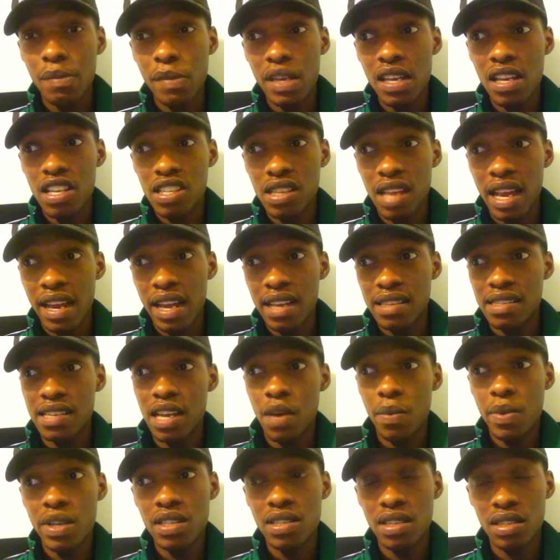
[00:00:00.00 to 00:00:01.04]
because, like I
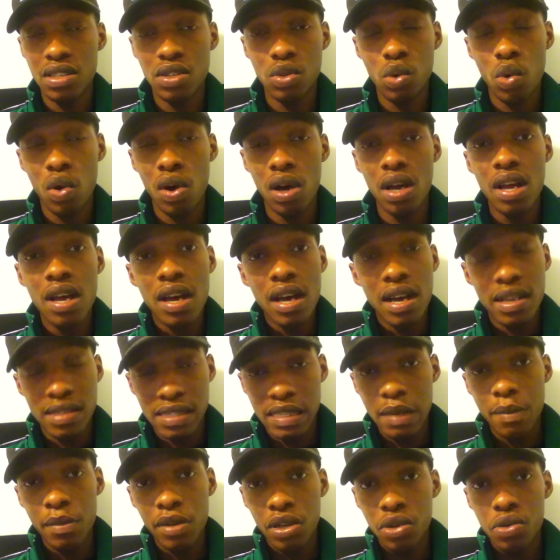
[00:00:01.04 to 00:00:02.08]
said, we just saw a
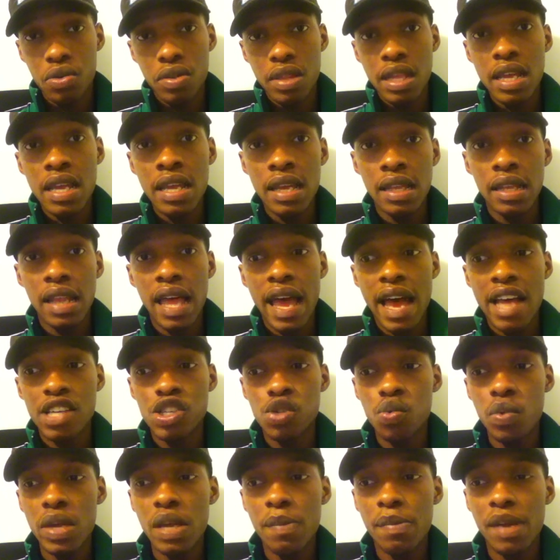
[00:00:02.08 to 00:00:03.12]
similar thing
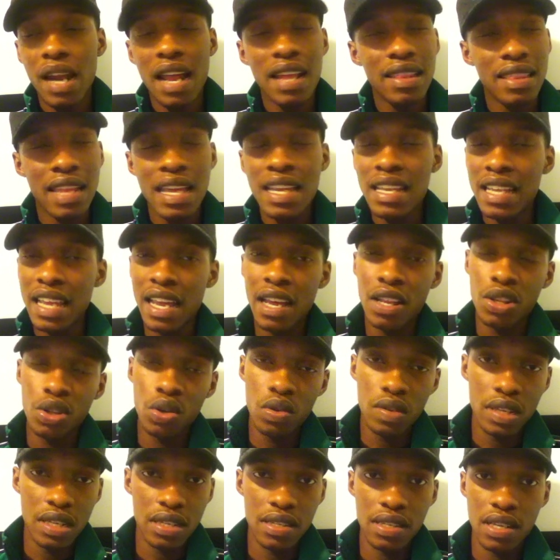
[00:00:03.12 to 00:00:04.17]
last week, but they can't
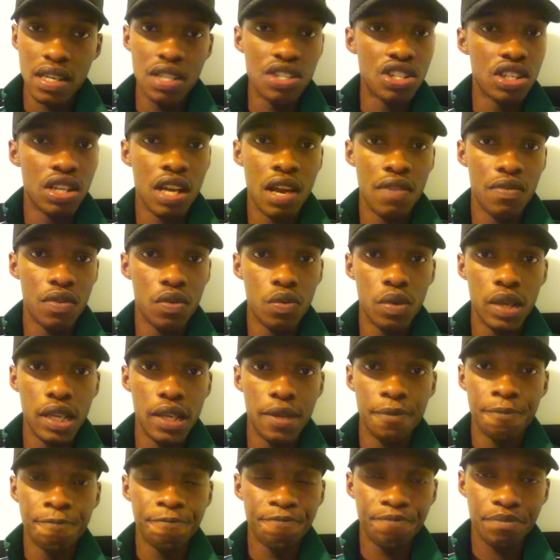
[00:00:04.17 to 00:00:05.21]
do this each and every
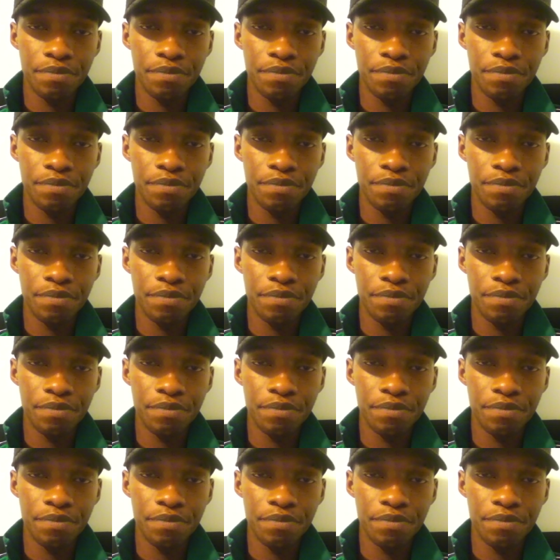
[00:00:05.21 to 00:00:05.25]
week.